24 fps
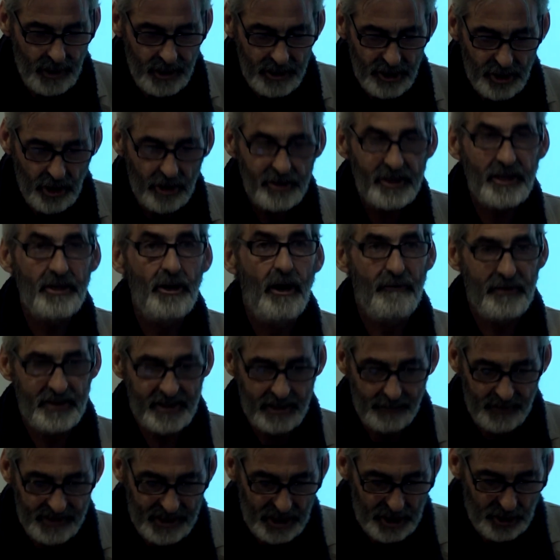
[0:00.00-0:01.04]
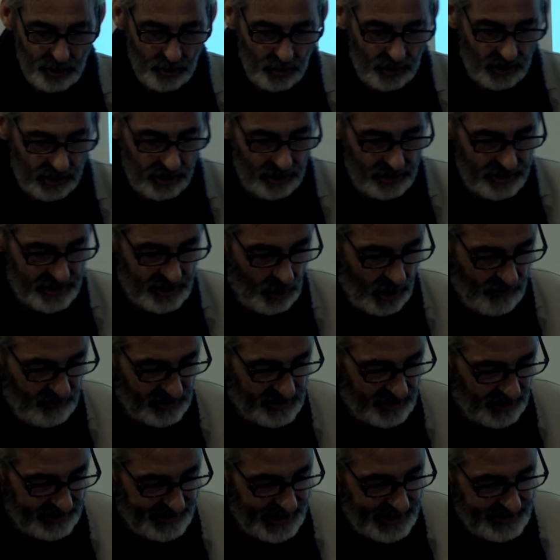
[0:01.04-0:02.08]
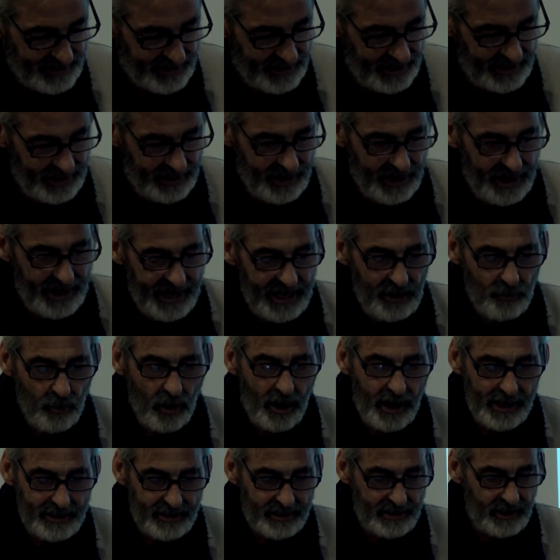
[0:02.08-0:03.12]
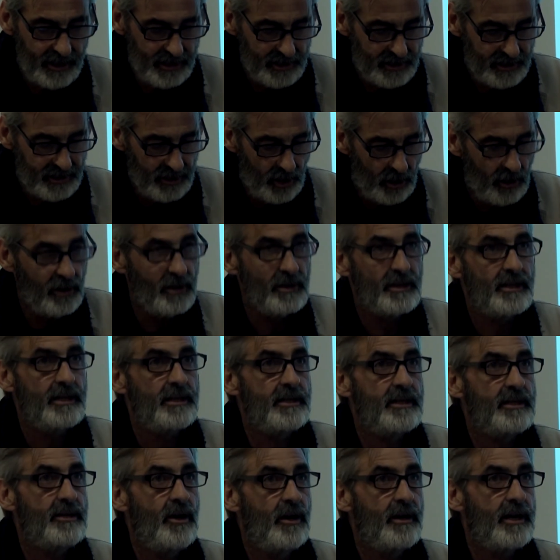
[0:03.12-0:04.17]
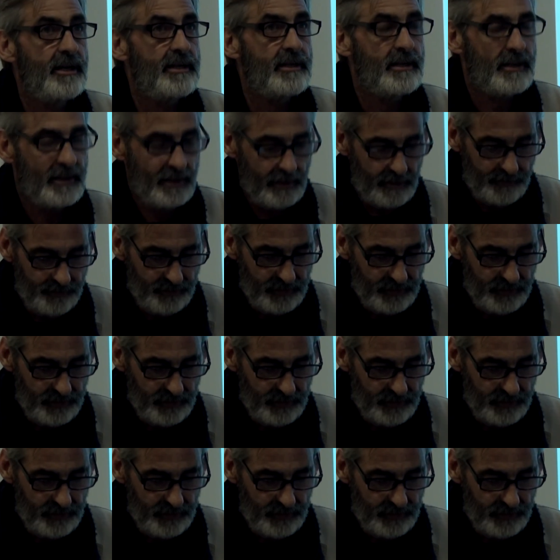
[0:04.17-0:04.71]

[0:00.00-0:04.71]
Jonson offers some additional clues to Ovid's identity. He writes songs and sonnets.